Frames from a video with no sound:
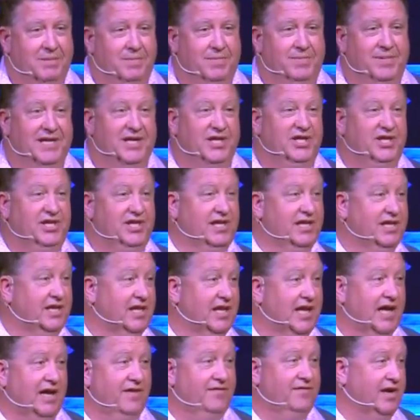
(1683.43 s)
Because she
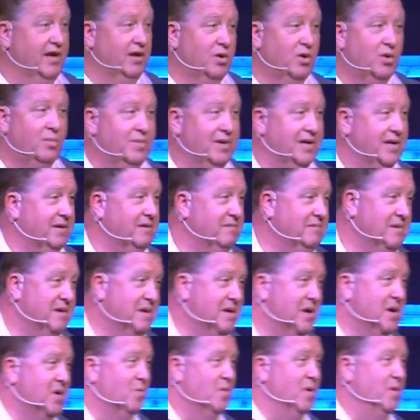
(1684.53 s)
loved Naomi.
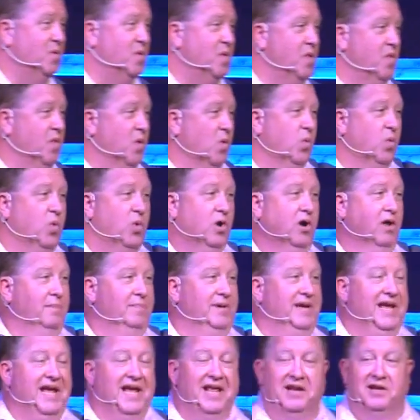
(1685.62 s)
When the world
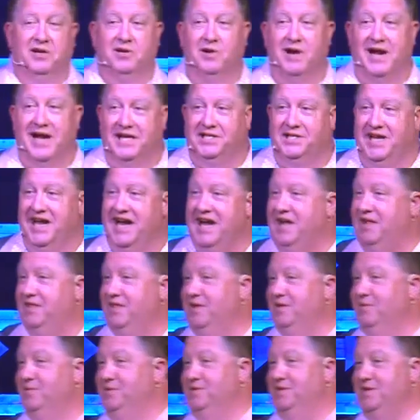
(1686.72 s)
began to crash down,
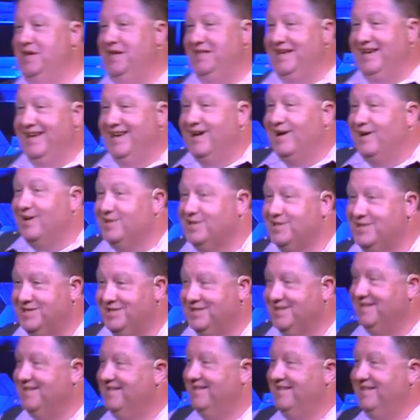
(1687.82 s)
there was nothing else.
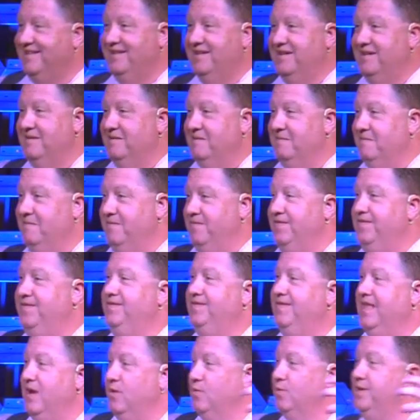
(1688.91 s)

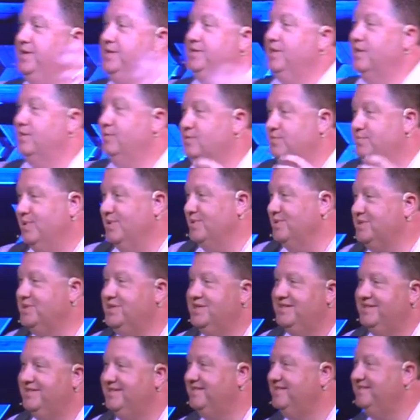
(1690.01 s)
They were each other's
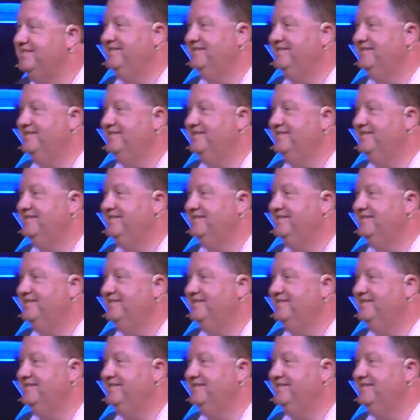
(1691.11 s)
person.